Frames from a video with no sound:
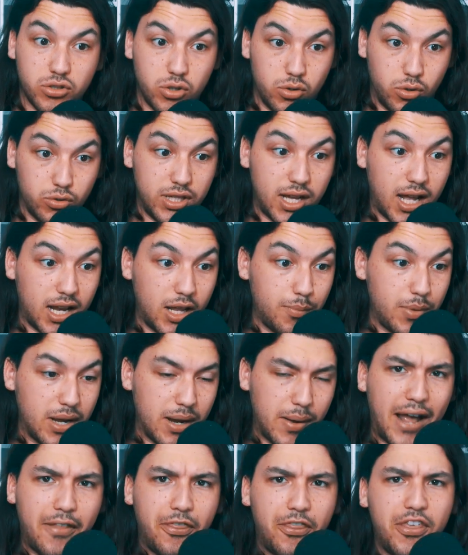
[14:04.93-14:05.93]
so don't yell at
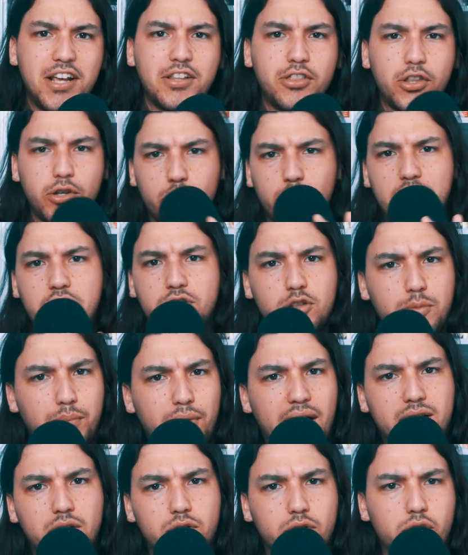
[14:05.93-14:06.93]
me, I think the Creature of the
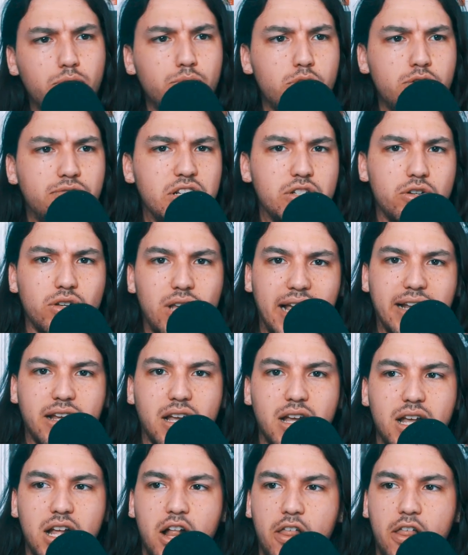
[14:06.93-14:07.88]
Black Lagoon movies are like